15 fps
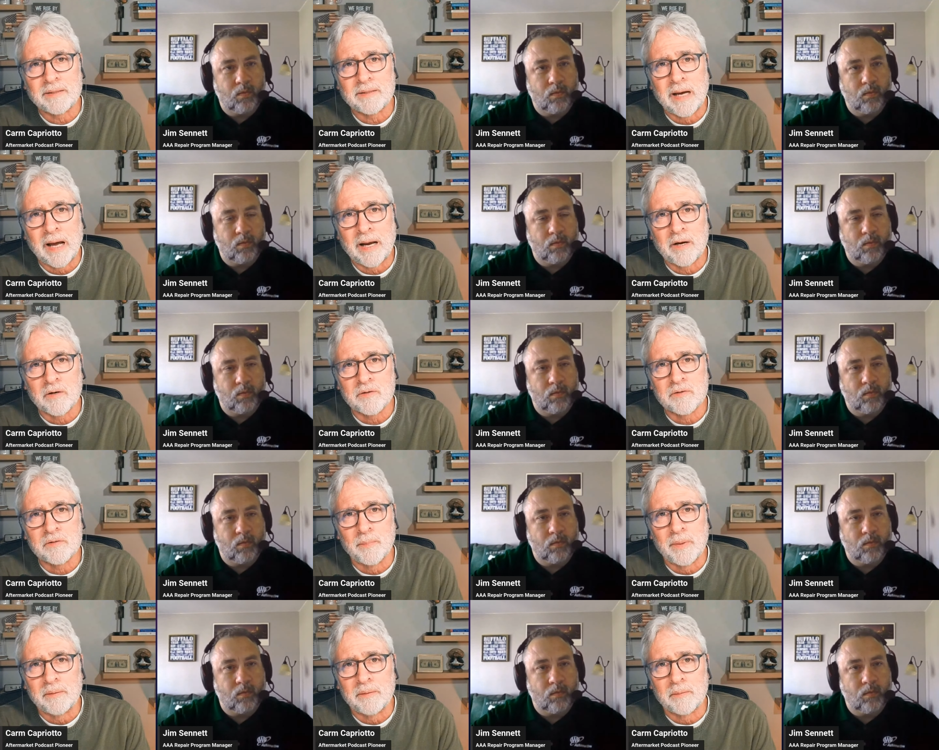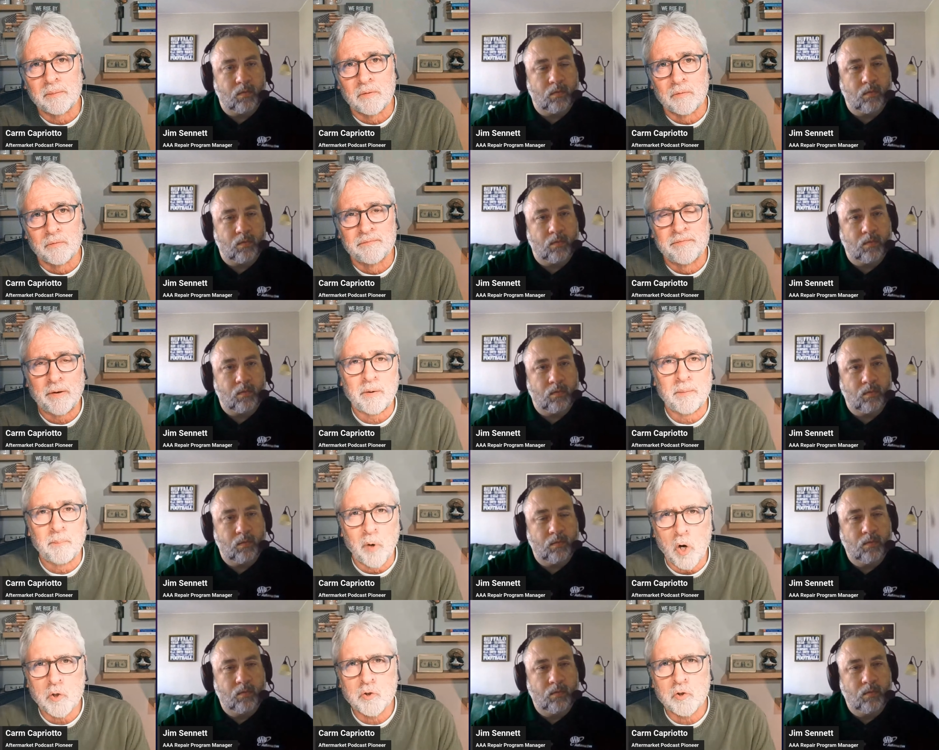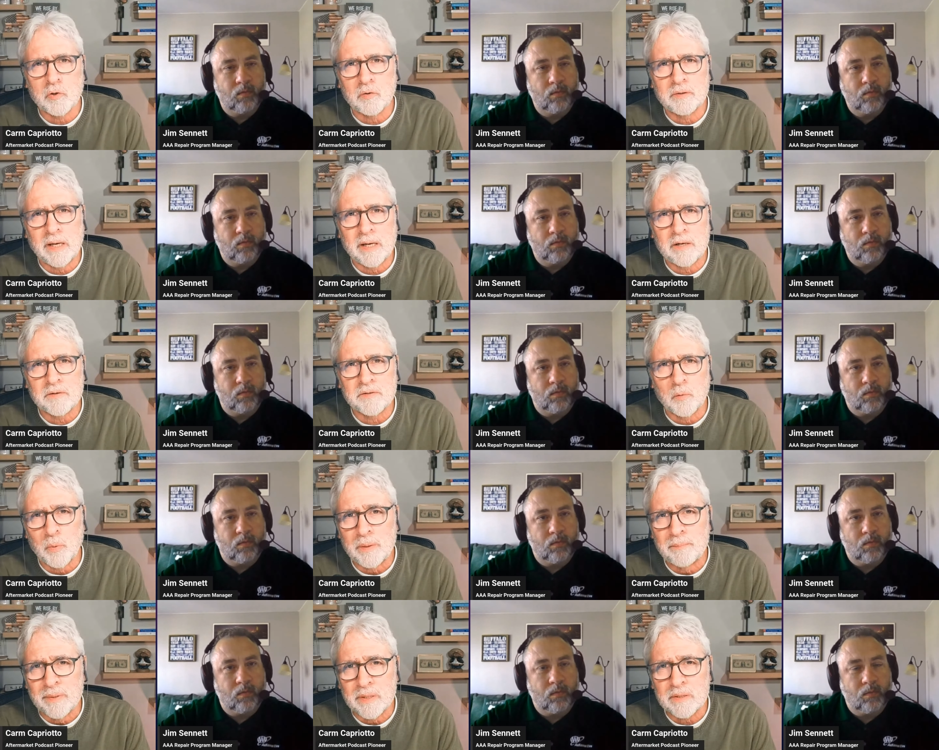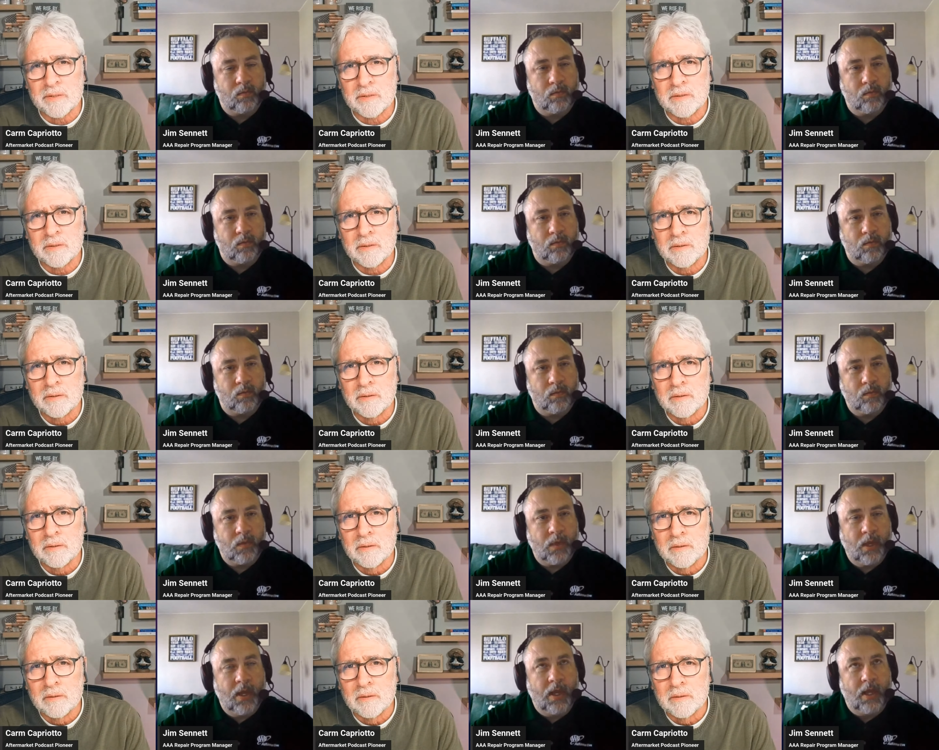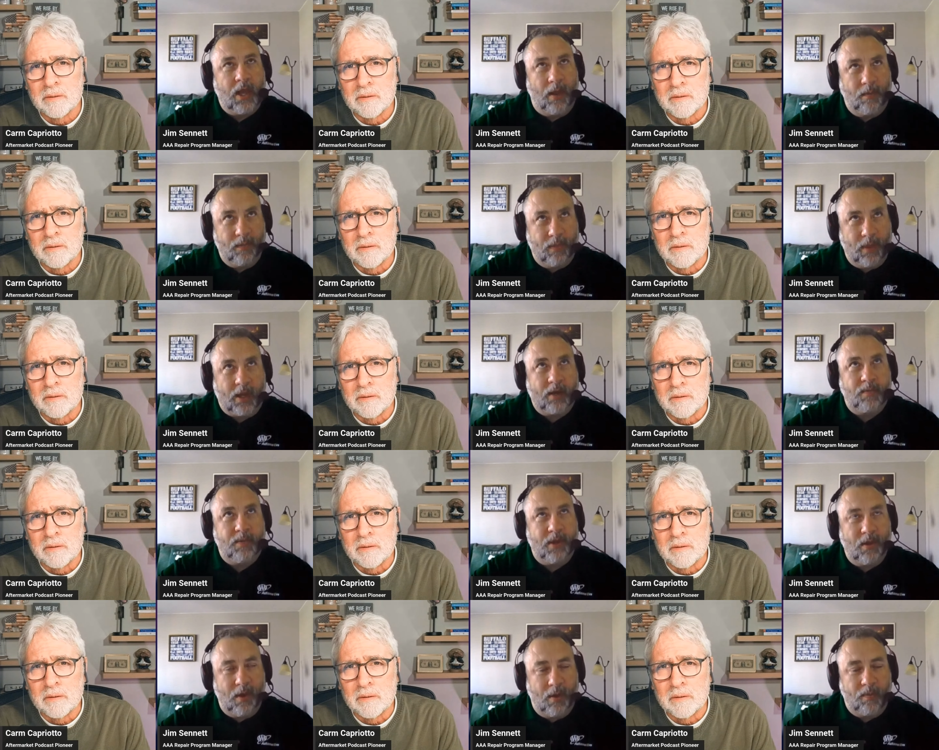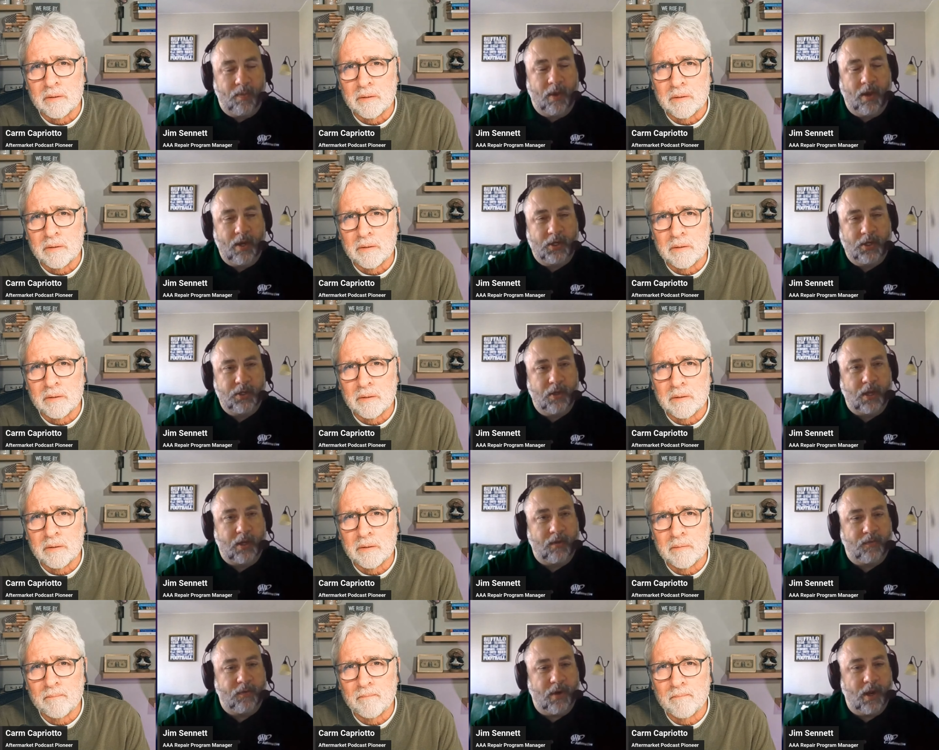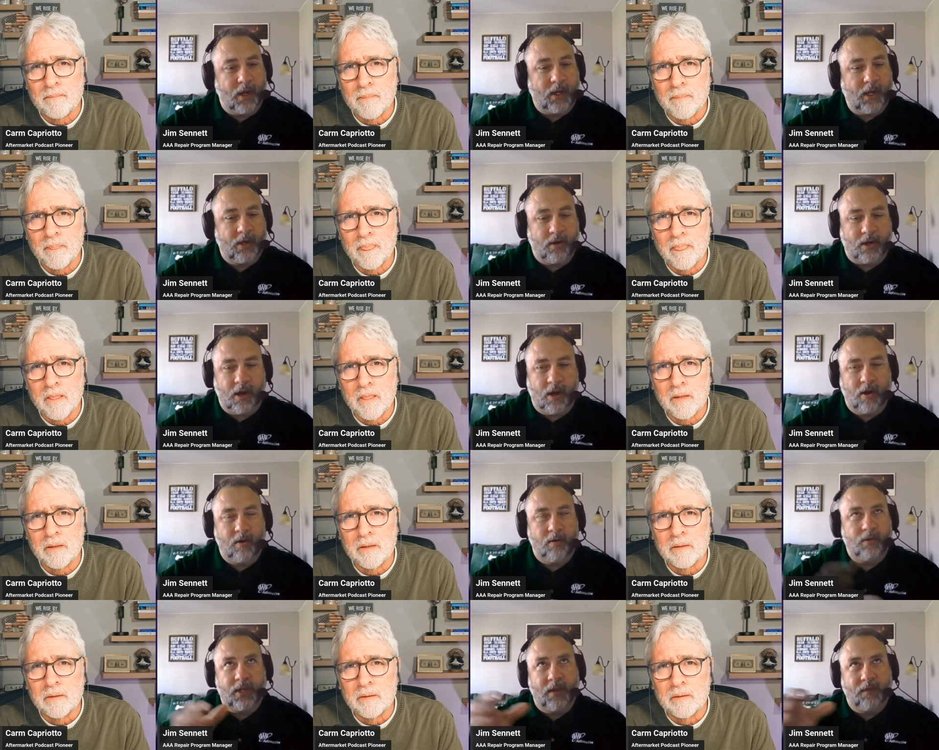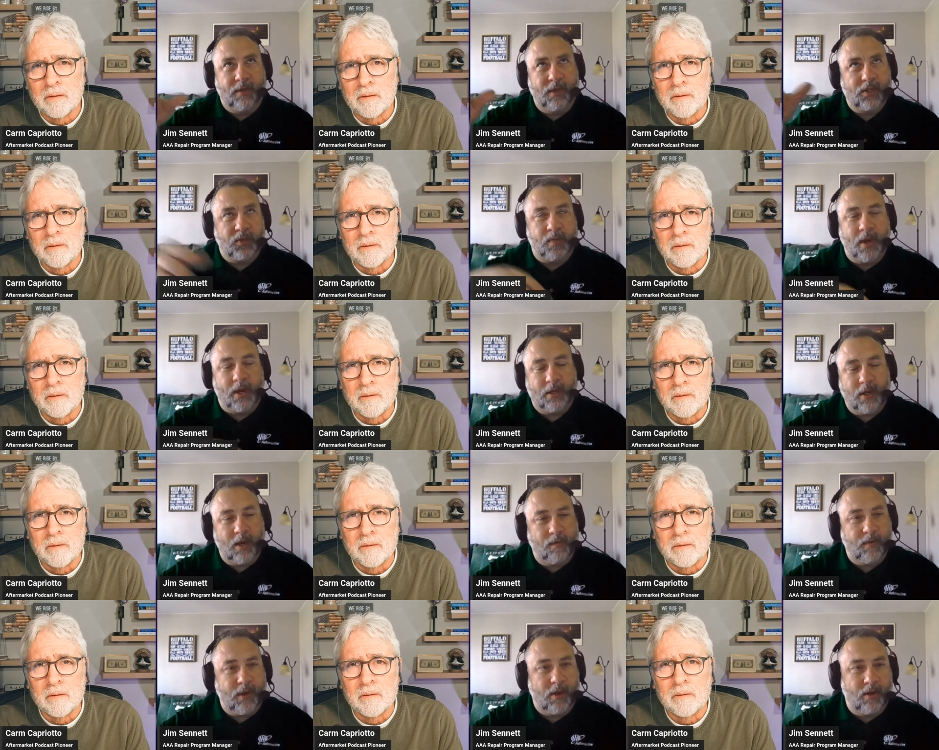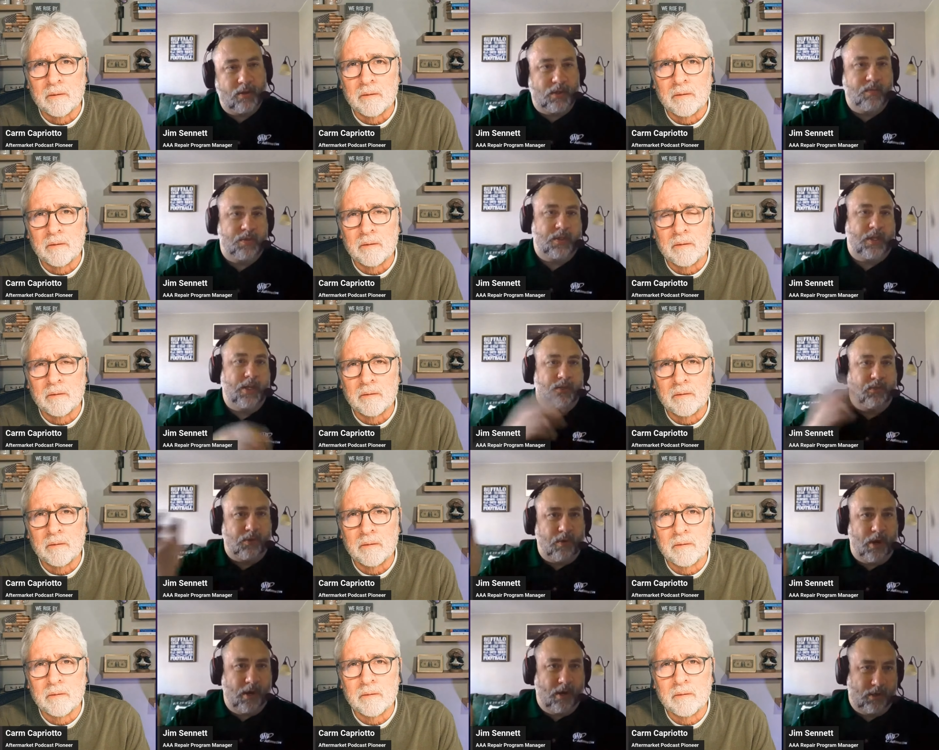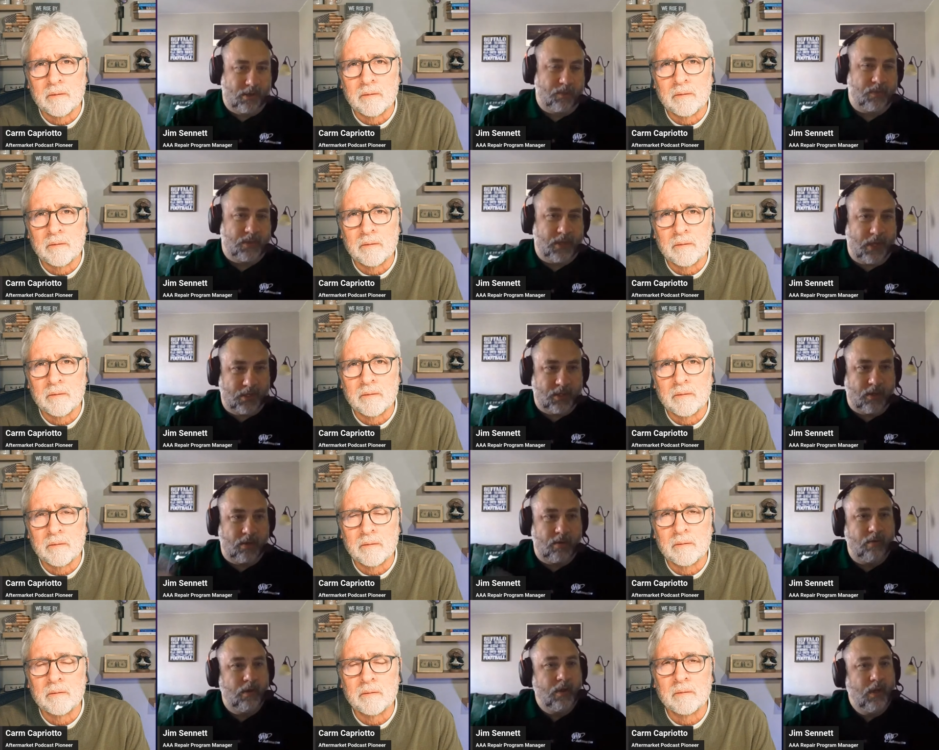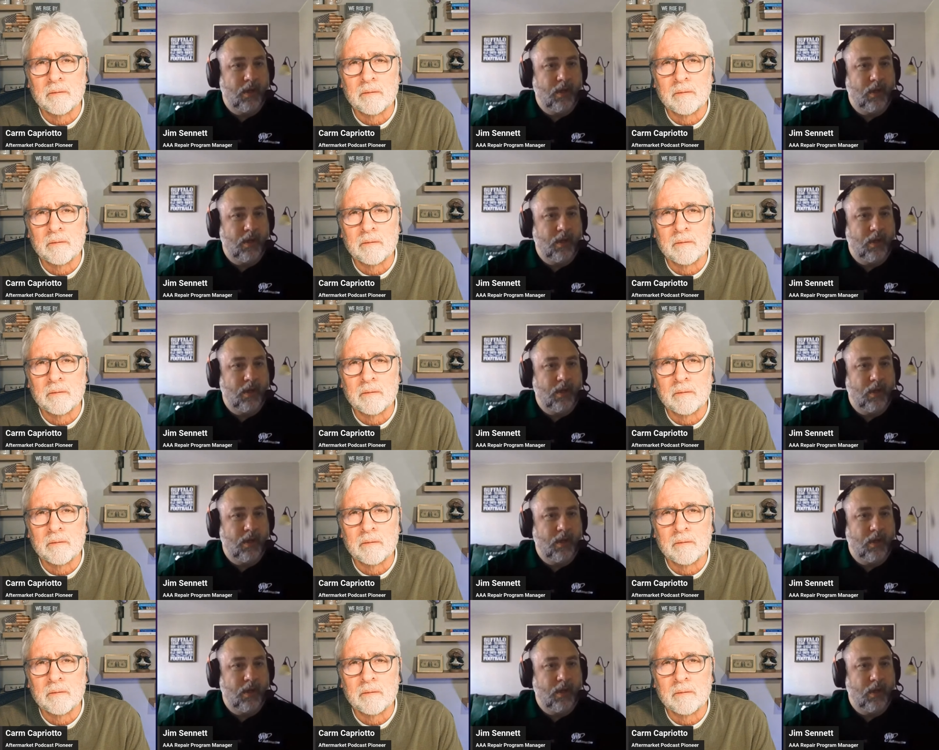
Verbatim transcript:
Speaker 1: tires, I mean, very marginal tires that we missed?
Speaker 2: Yeah, that could be an issue. Like if you're not getting your car safety inspected every year, some states require it, some states don't.